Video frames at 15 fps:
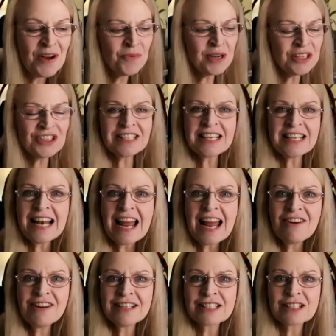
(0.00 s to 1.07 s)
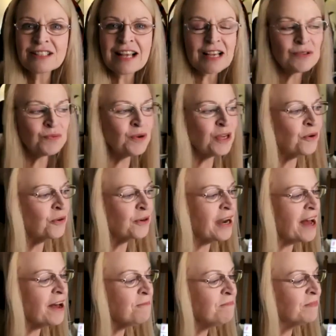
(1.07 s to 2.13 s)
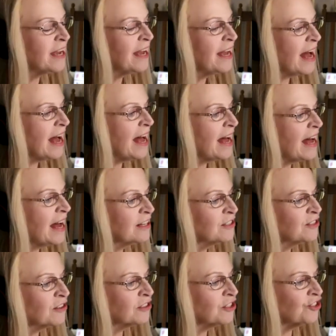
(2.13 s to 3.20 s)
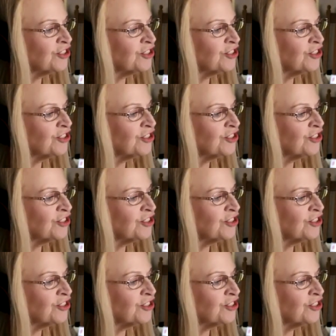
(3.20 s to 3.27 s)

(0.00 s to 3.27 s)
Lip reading: which is hilarious because, as we all know, Dr.